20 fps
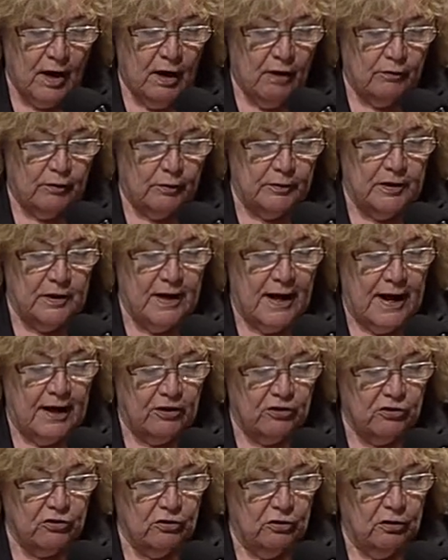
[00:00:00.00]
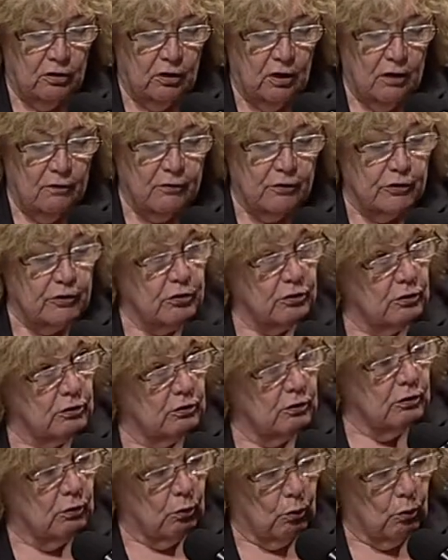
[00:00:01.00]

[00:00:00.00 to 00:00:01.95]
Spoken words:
from the National Fraternal